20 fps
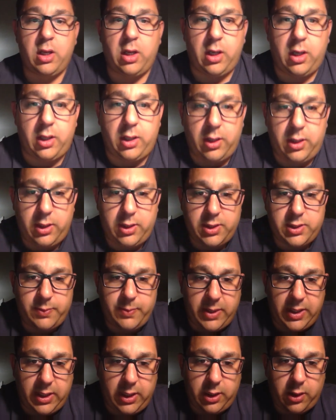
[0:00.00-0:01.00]
uh, the
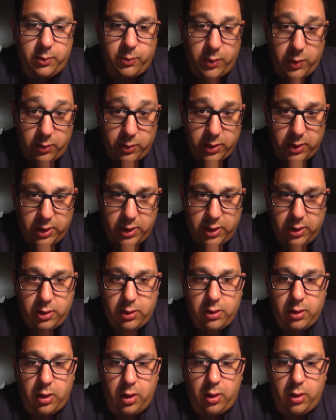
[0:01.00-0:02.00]
Hispanic community,
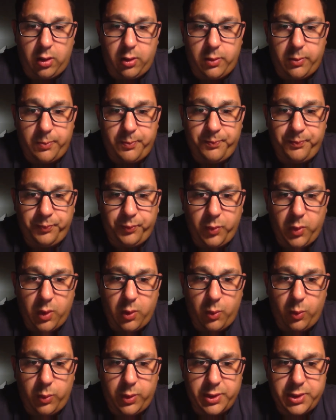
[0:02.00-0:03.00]
um,
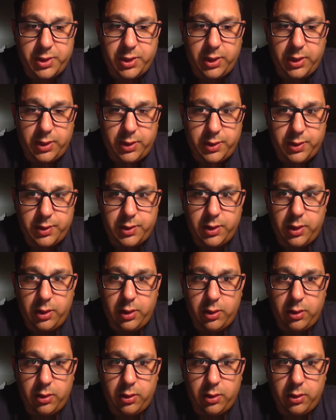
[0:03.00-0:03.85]
which is,